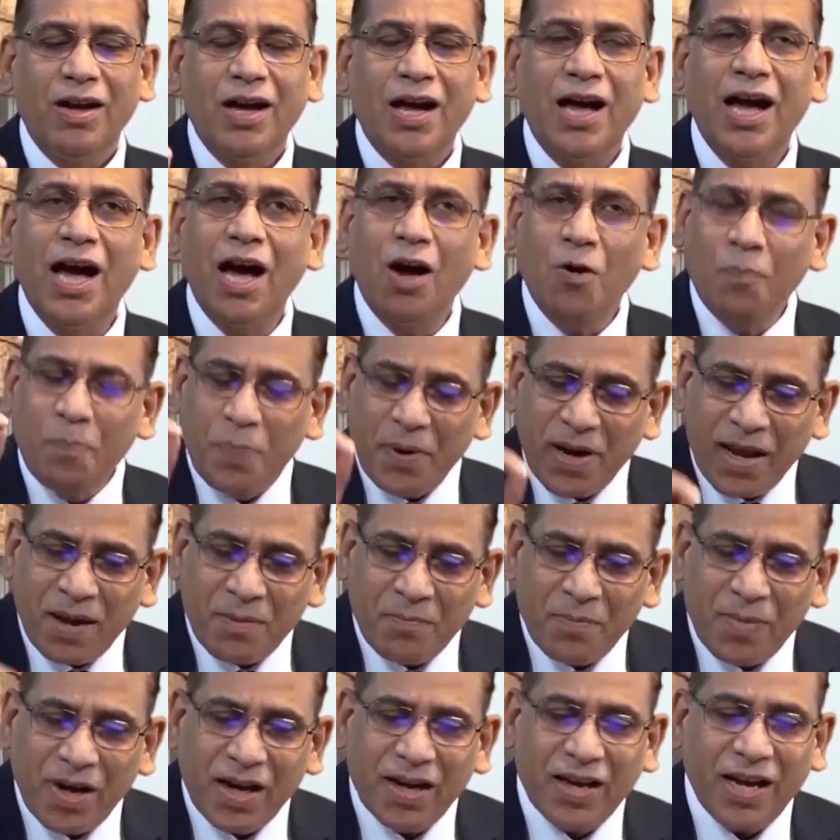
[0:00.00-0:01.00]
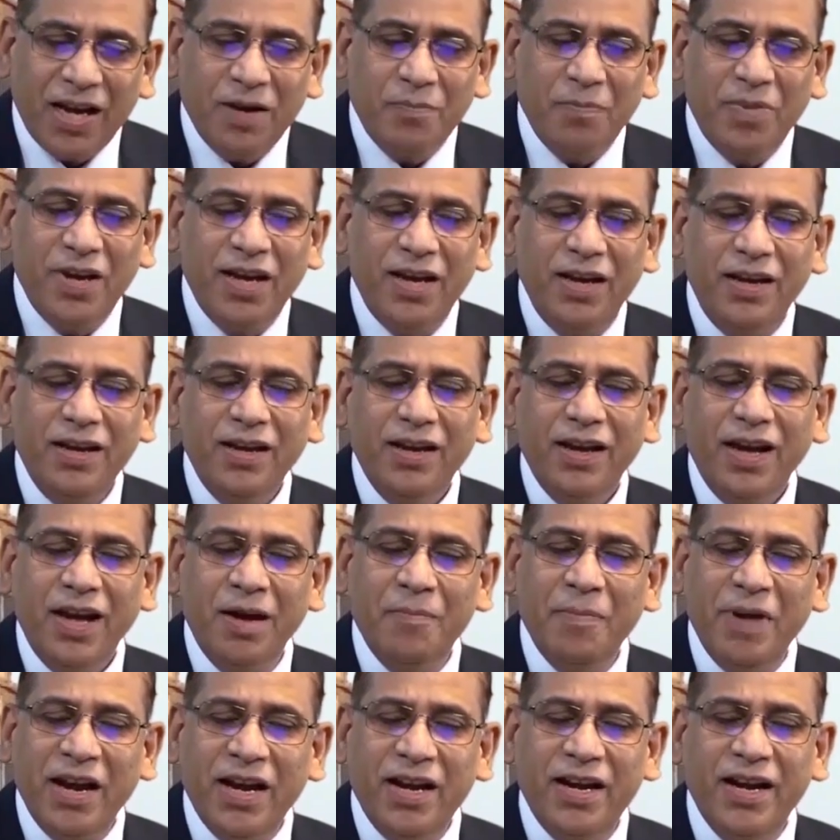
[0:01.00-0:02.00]
how preamble can be
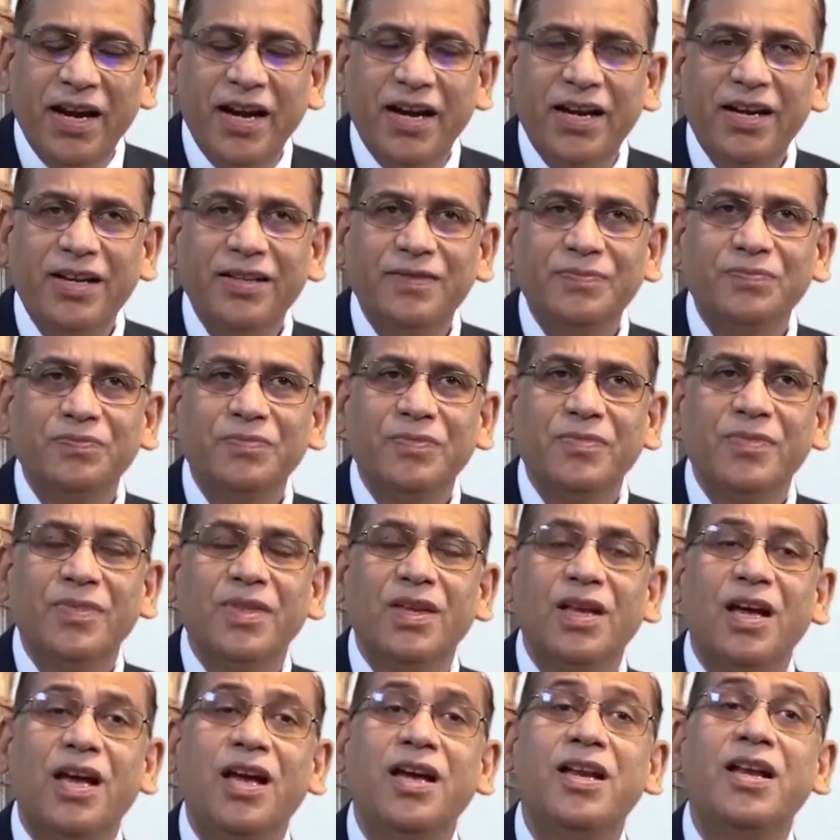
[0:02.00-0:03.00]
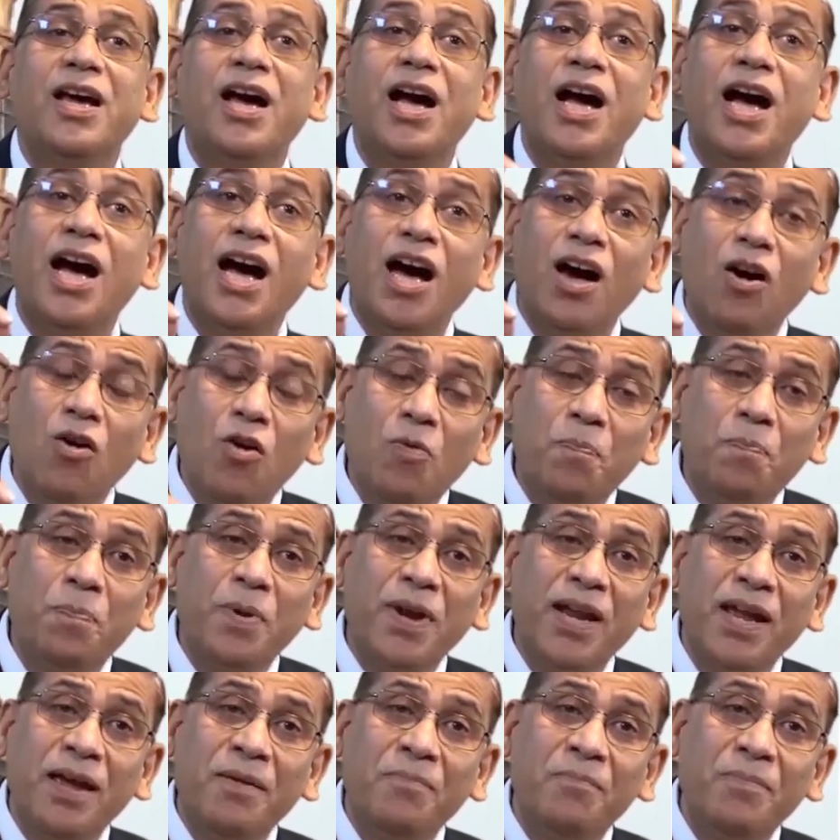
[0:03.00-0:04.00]
amended, and how
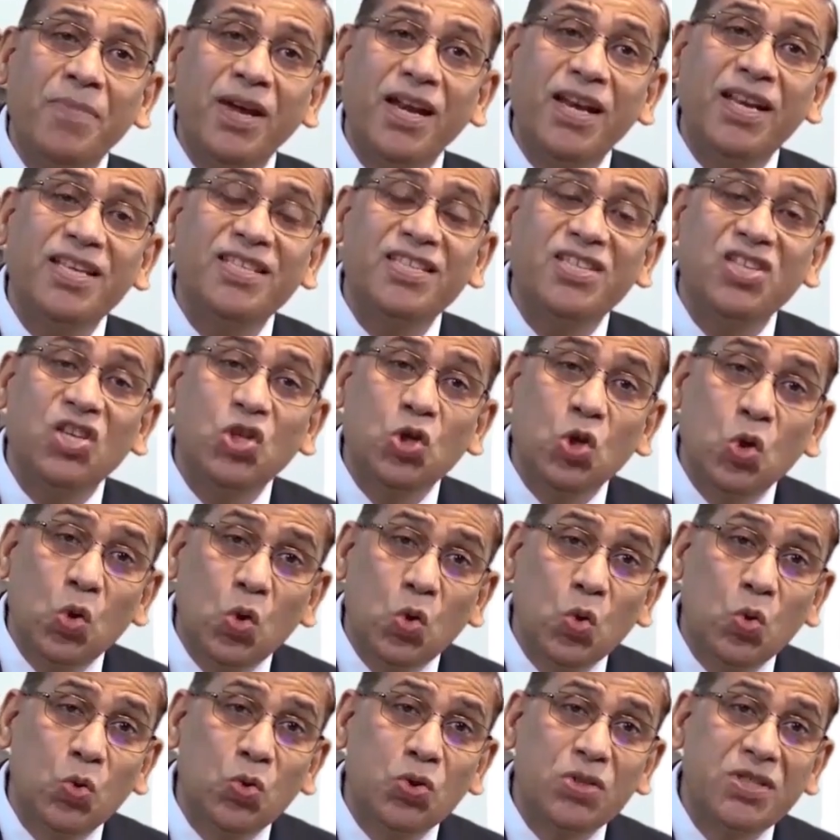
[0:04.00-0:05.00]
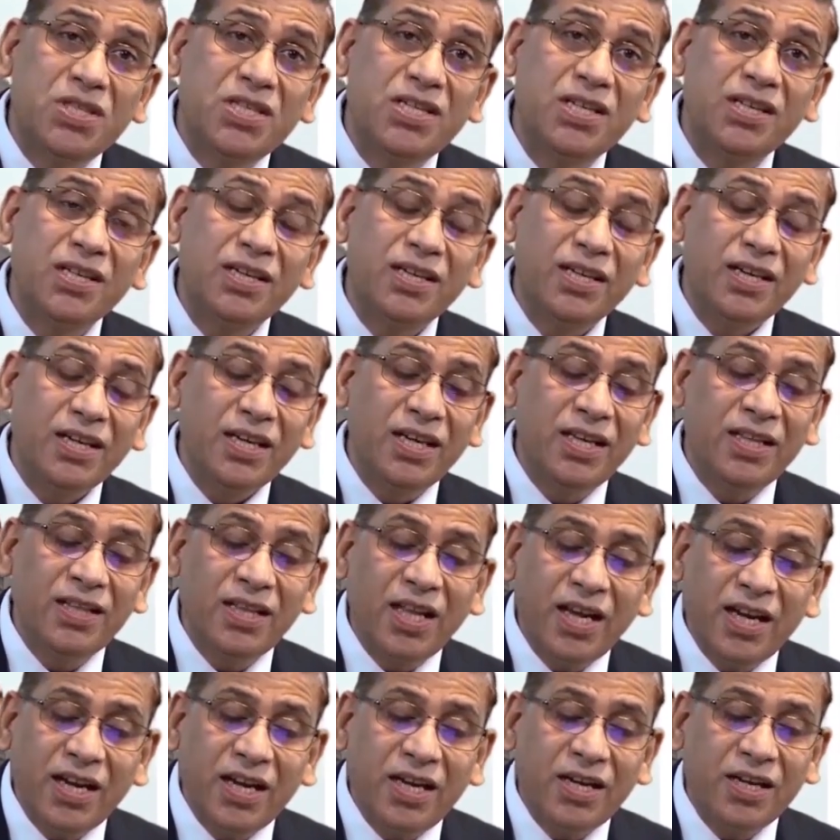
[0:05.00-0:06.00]
preamble is used
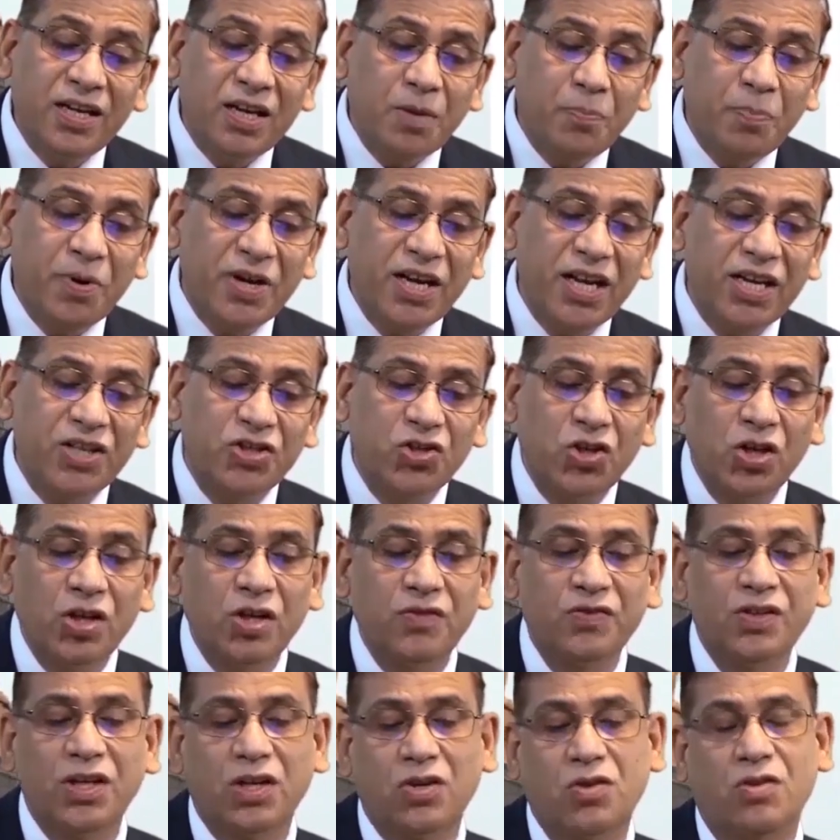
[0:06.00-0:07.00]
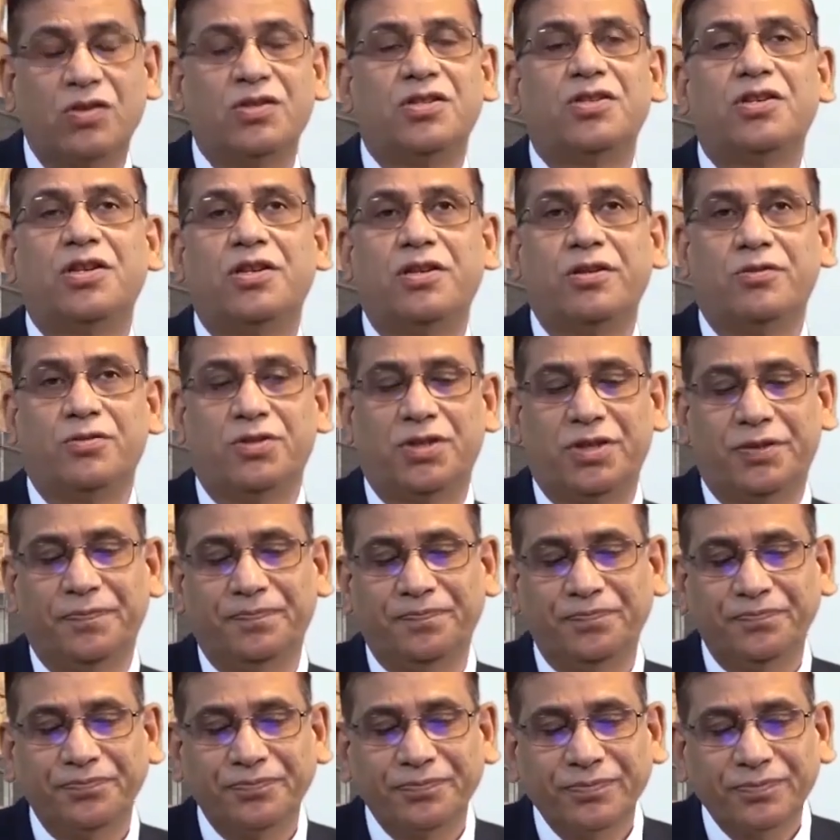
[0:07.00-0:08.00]
in the interpretation of the Constitution.
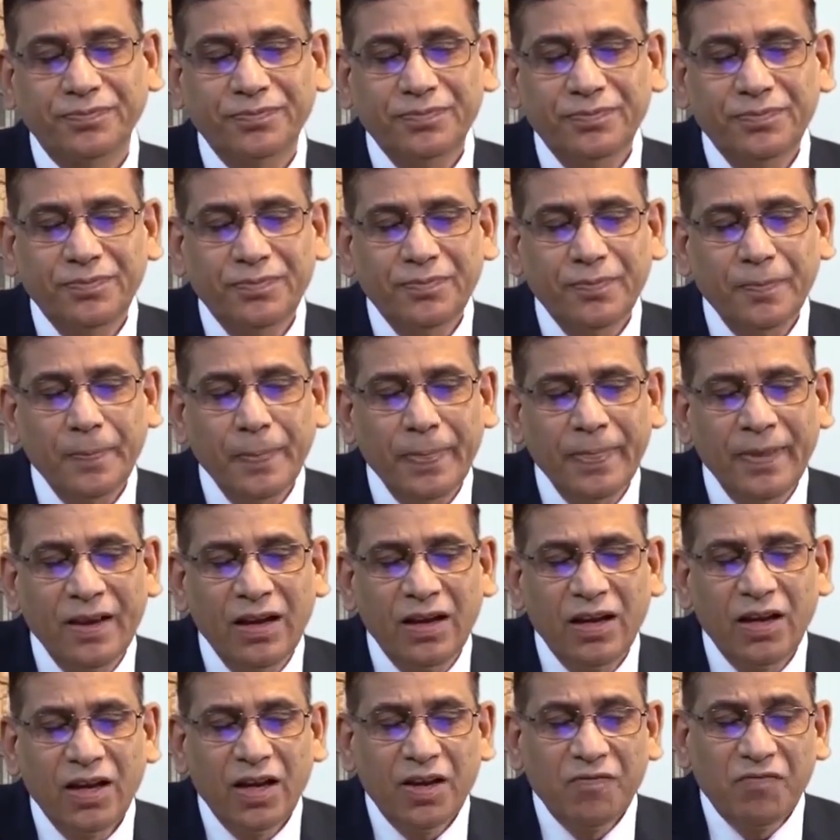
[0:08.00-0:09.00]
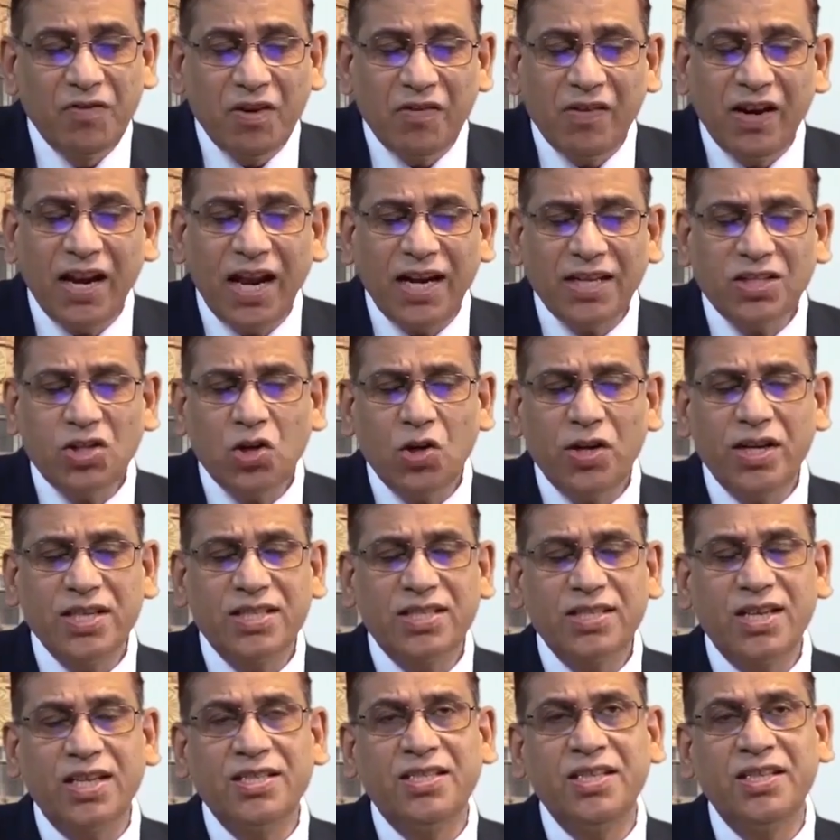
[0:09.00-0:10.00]
We will also
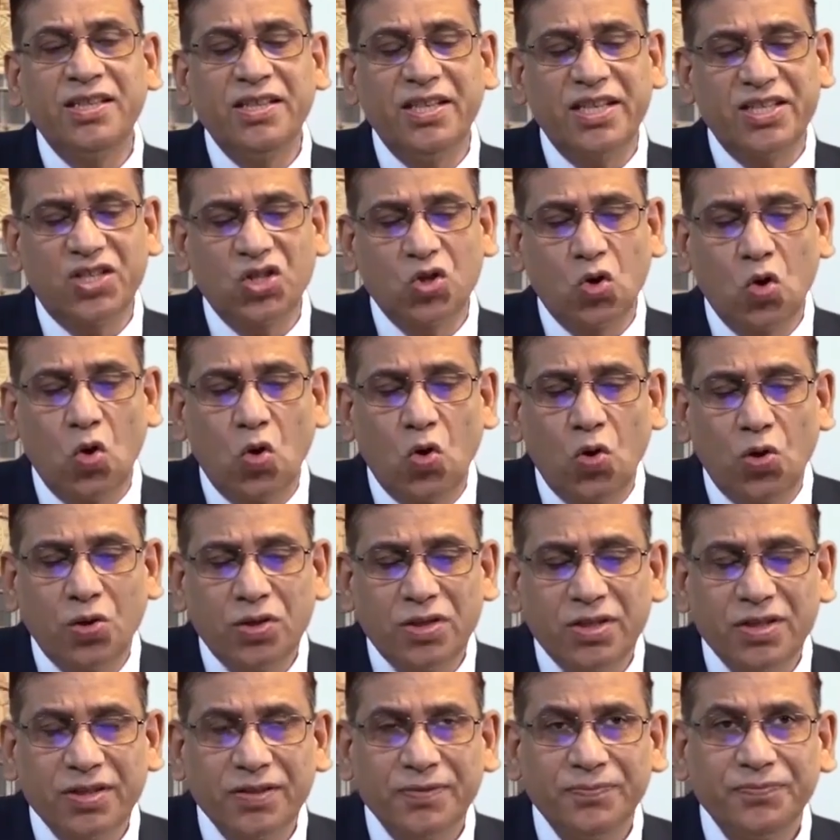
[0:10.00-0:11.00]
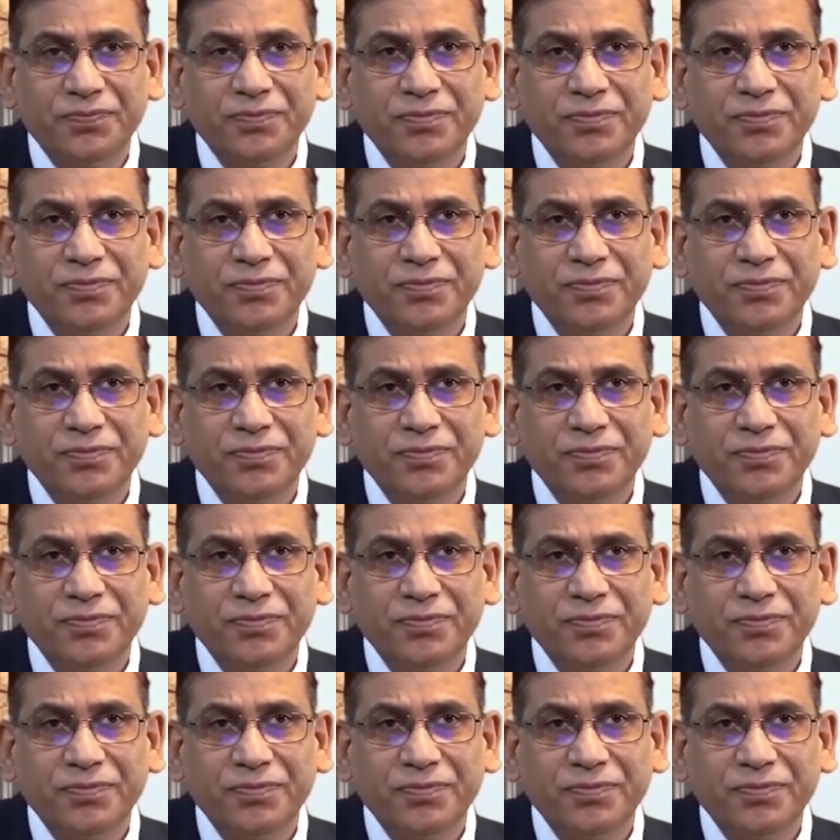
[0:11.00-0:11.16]
discuss in this course